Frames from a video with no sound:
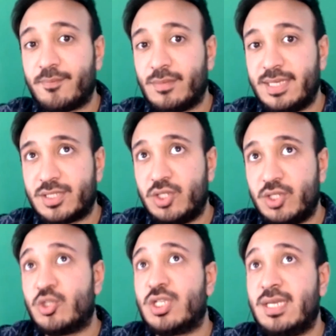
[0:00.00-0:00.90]
It's
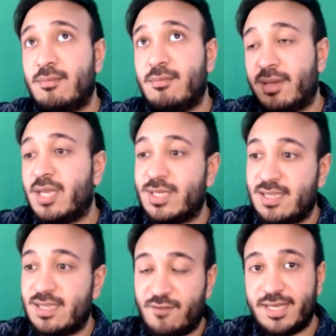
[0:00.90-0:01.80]
usually Monday, Wednesday,
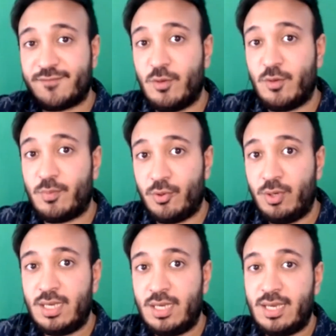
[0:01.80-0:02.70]
Friday's football,
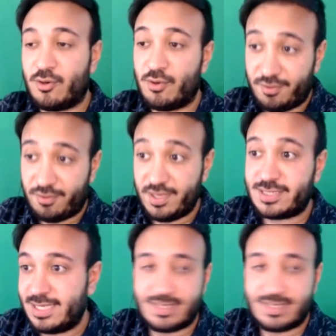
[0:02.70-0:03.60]
and then on a
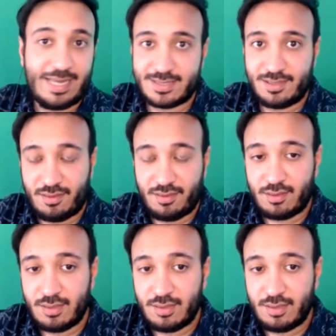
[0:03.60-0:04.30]
Thursday it's the acting thing.